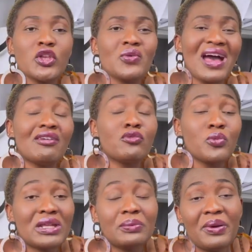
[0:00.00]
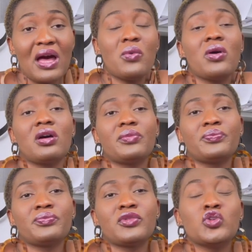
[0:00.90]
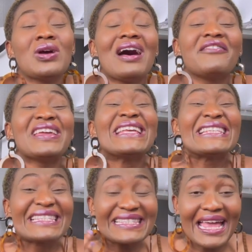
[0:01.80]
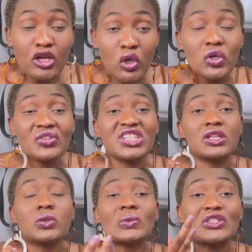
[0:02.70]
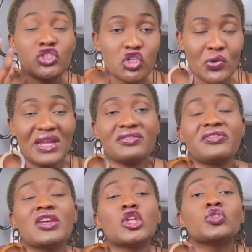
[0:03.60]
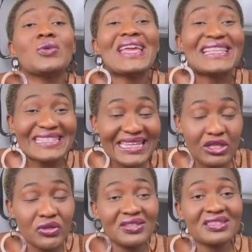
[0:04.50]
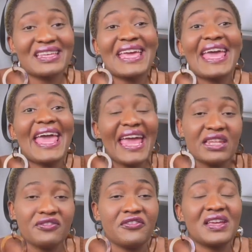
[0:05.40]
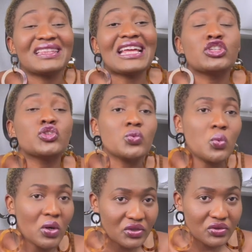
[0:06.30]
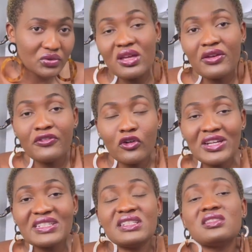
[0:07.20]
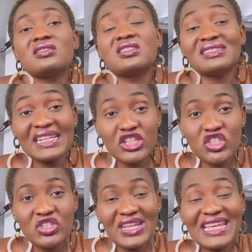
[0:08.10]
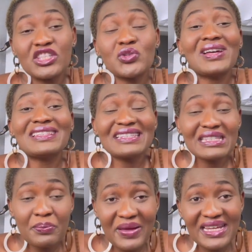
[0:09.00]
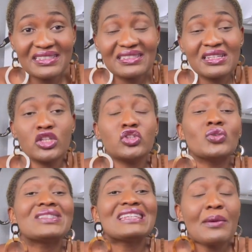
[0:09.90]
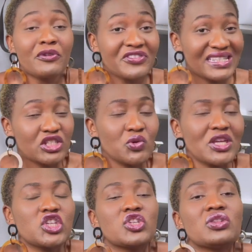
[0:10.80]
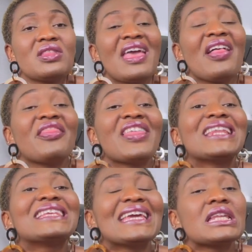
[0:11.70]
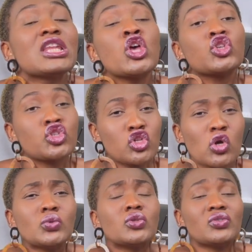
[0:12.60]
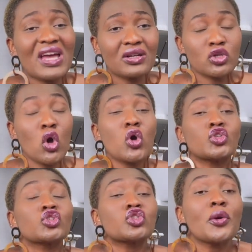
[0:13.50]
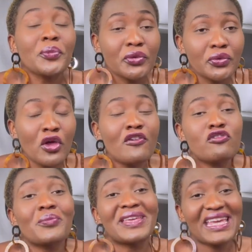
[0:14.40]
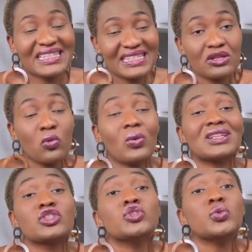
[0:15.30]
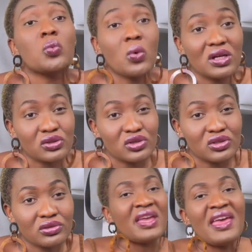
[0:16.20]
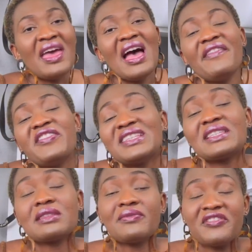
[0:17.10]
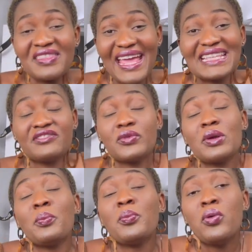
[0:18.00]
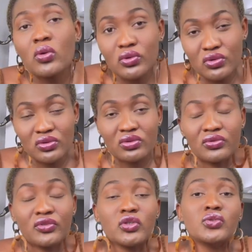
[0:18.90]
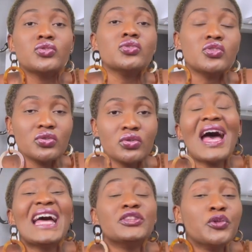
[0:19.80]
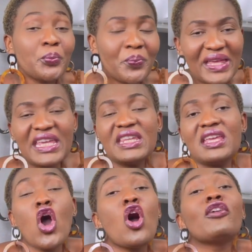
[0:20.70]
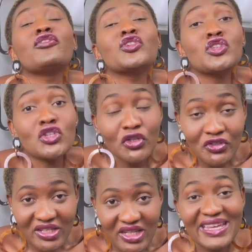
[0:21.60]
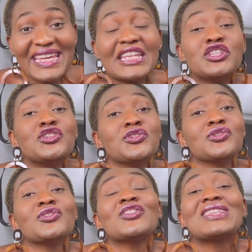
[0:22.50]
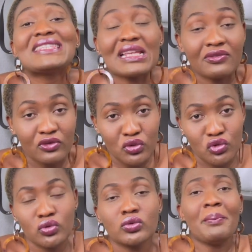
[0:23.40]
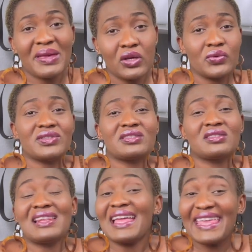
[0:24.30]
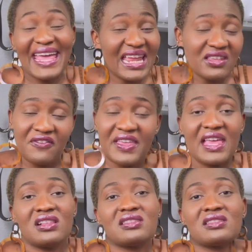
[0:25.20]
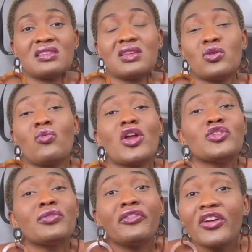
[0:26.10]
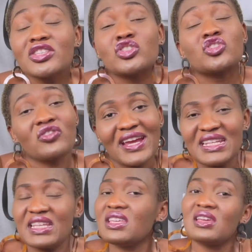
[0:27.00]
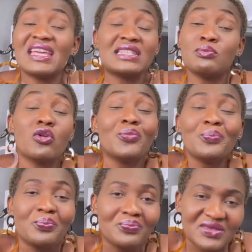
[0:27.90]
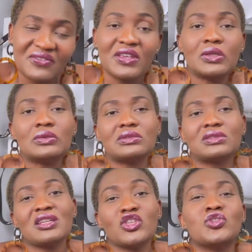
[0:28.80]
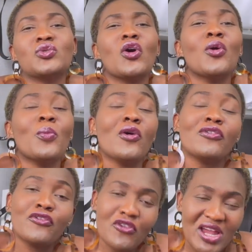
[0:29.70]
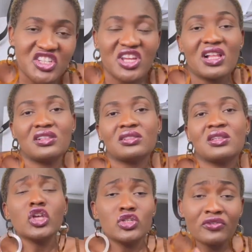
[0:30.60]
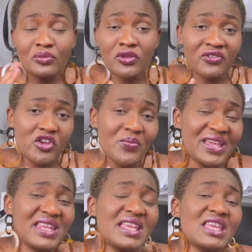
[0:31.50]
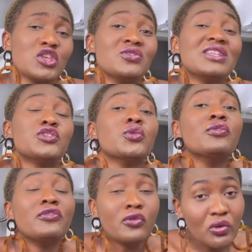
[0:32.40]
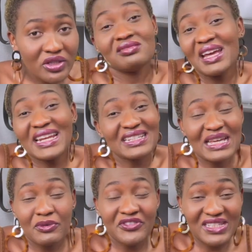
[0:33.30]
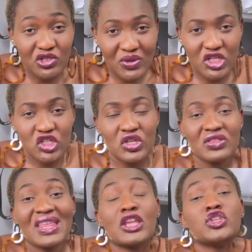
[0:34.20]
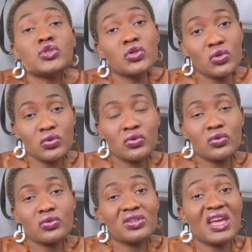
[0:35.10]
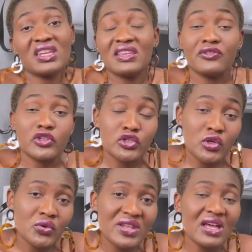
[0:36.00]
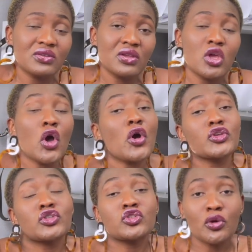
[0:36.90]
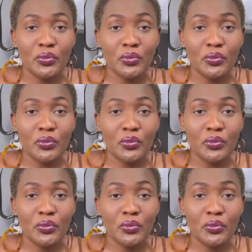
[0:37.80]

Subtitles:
you have willpower, you have a psychological strength to execute anything that you want. Avoiding temptation is to anticipate the type of situation that can slow you down or stop you from getting what you want. And this is something that is very important for you to do at the beginning of your journey into self-control, because like anything else, when you're first training, it's more difficult, you are more fragile. So from the very beginning, you need to avoid any type of situation that you know can either slow you down or stop